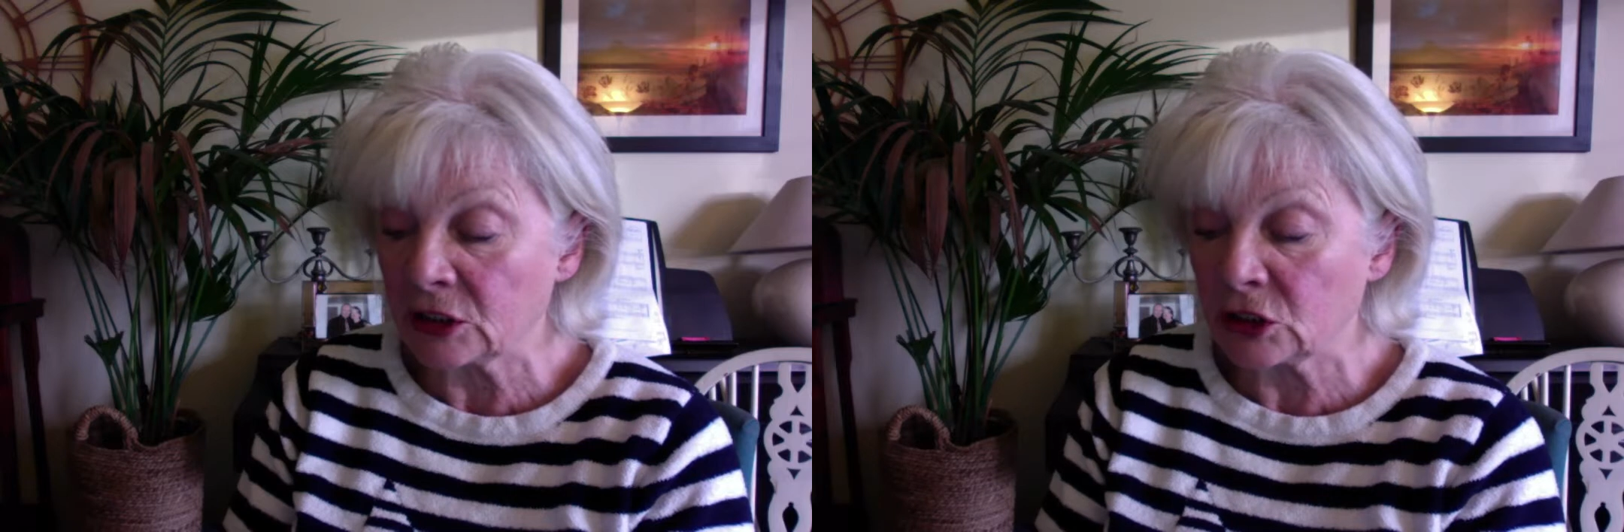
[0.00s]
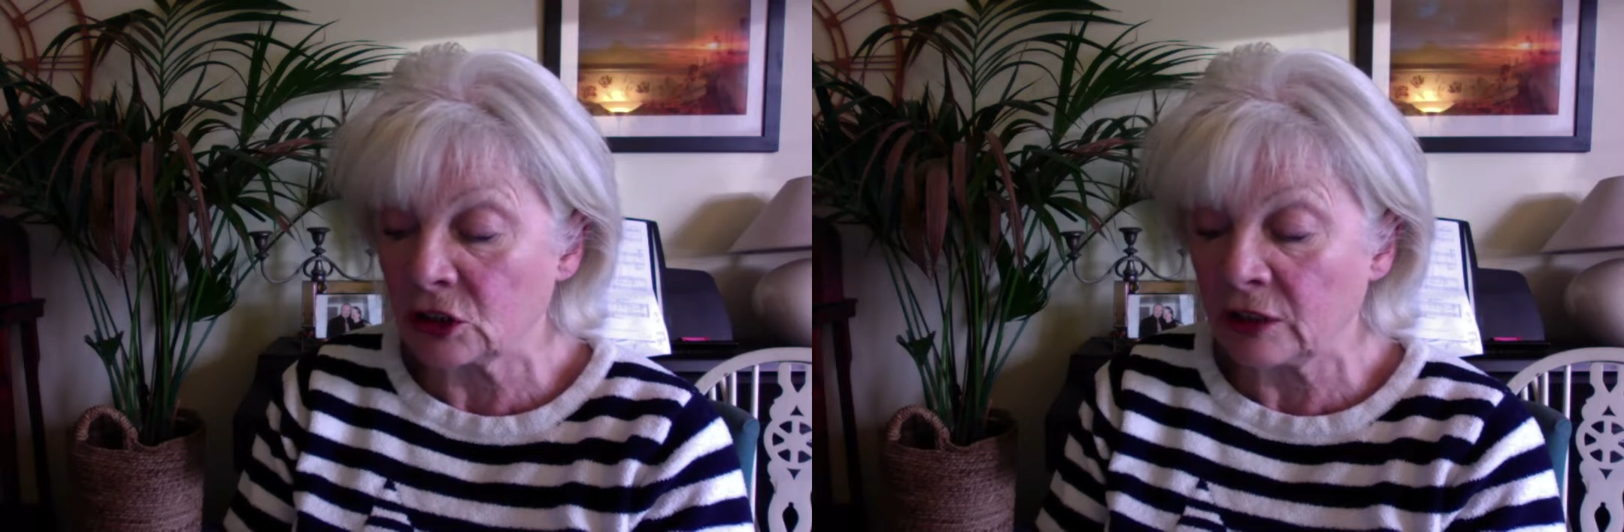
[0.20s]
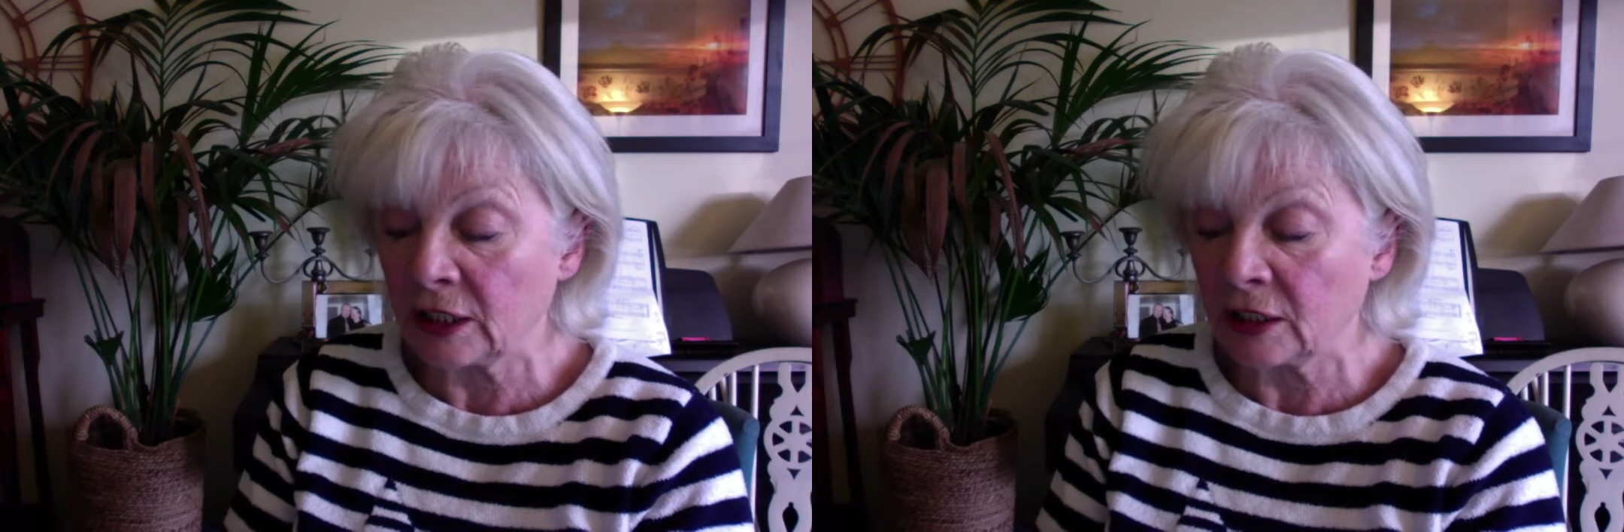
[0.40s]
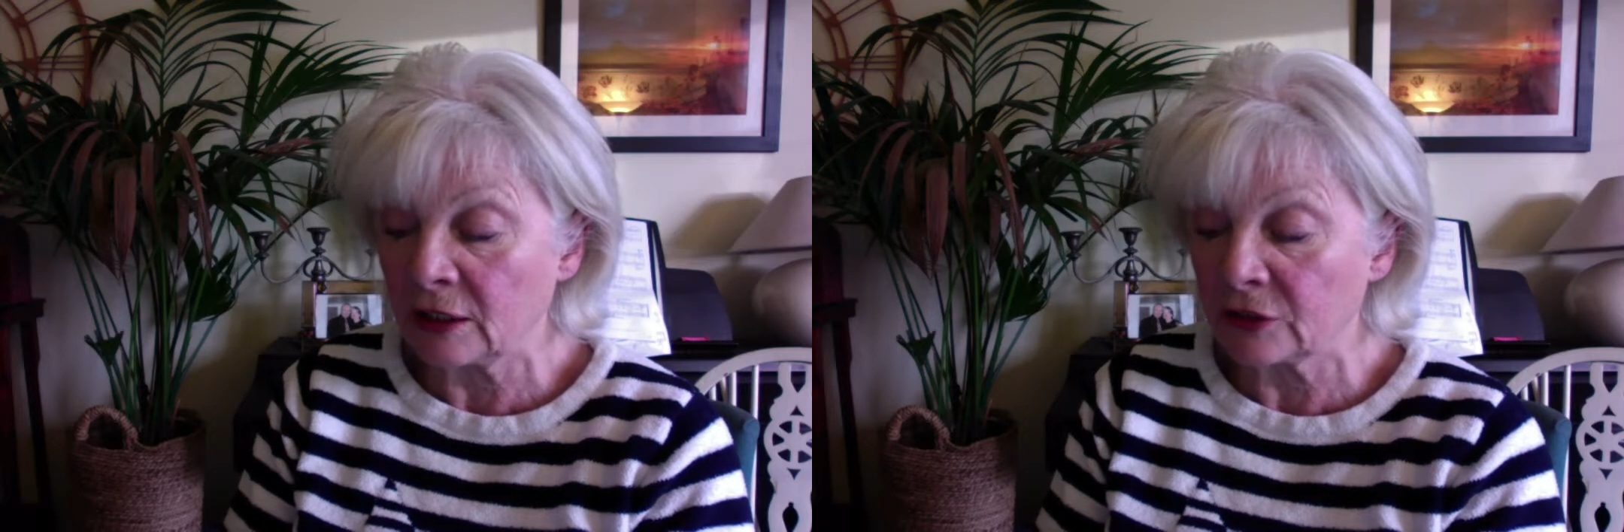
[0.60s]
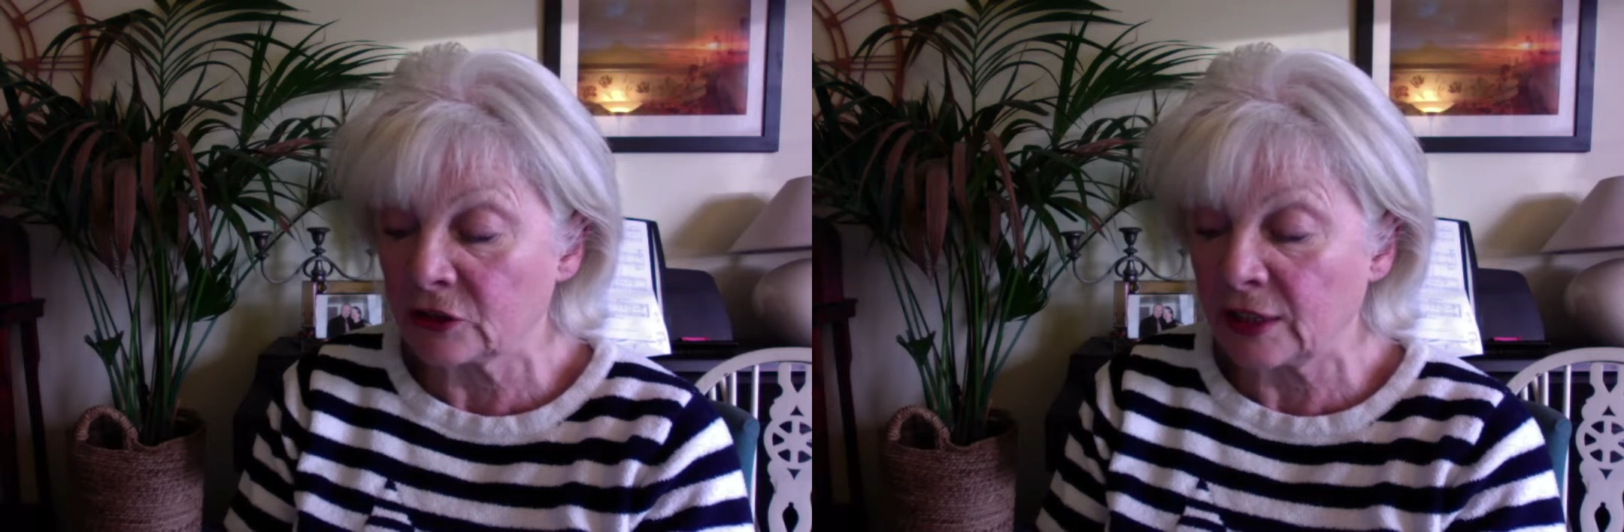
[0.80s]
during and
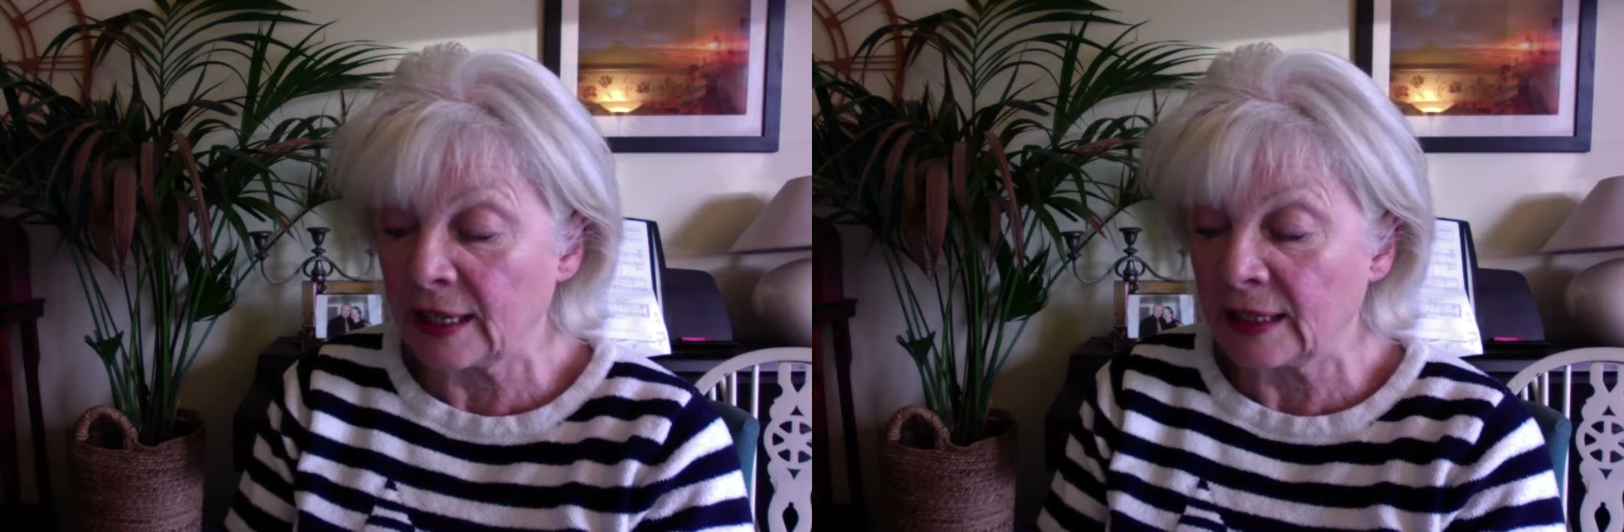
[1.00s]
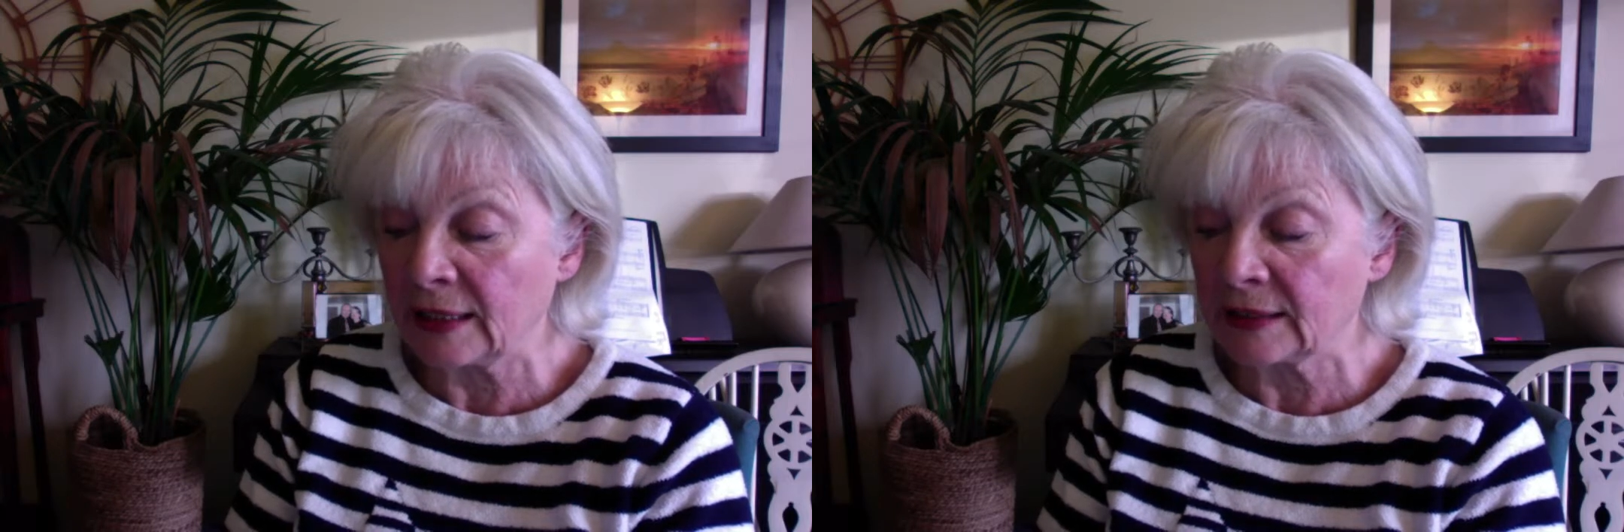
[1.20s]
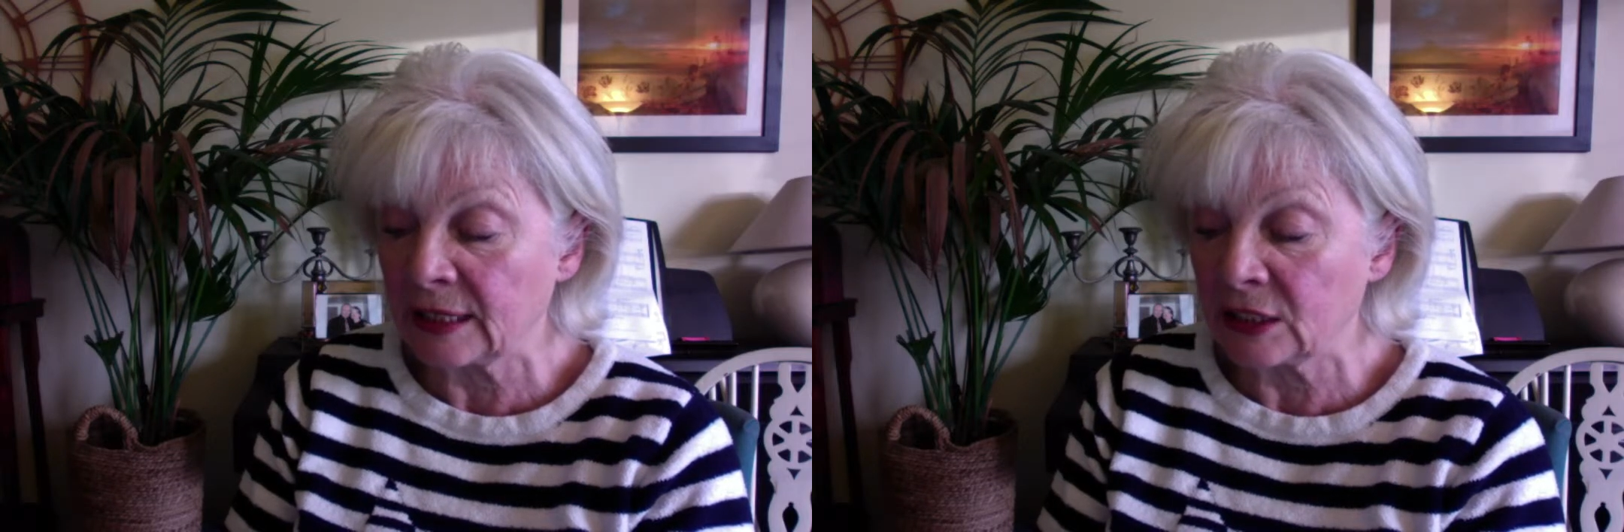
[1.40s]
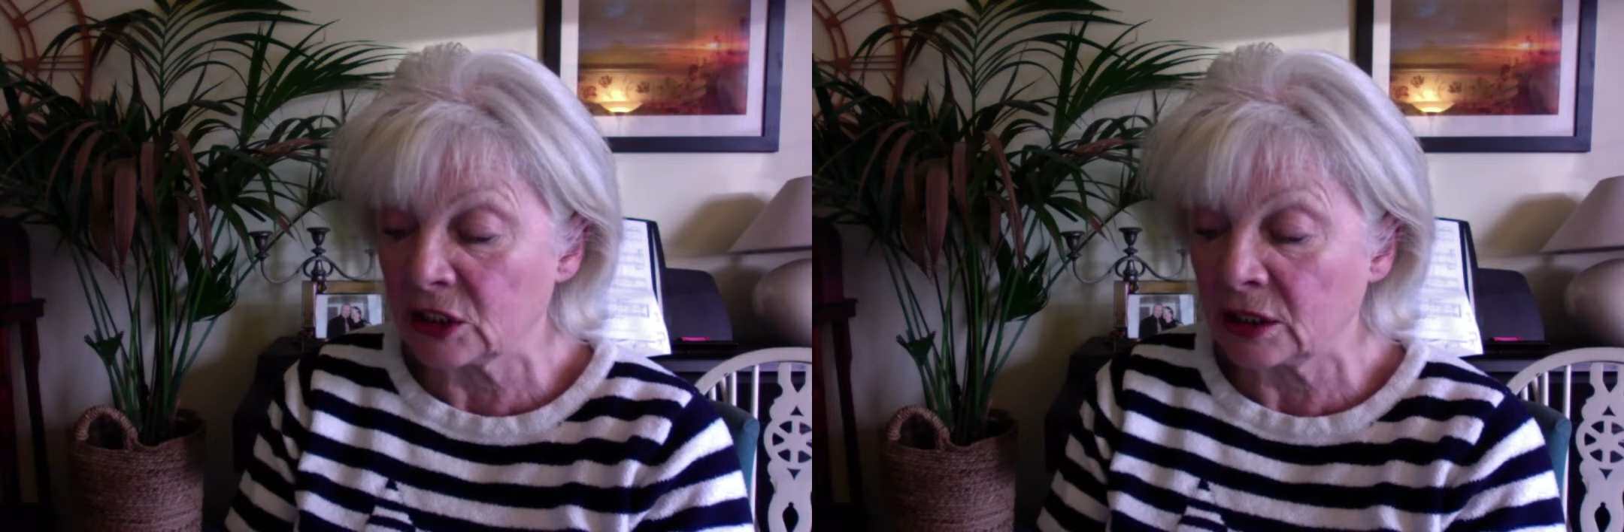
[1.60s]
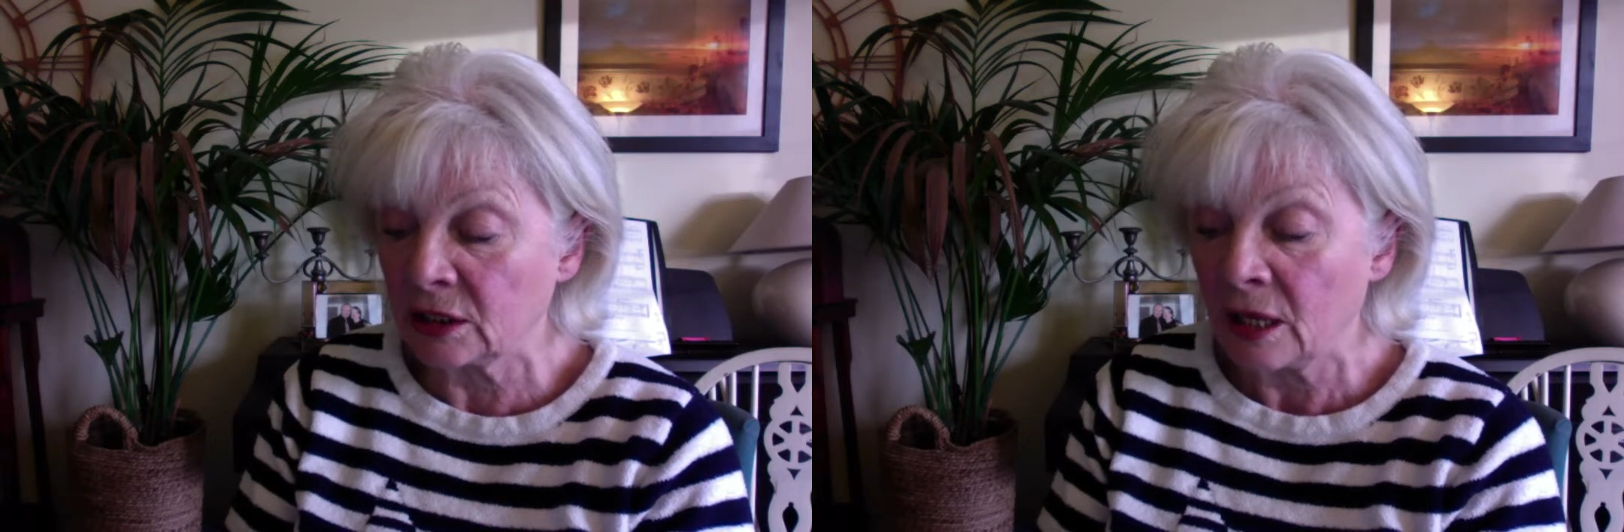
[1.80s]
after a healing session,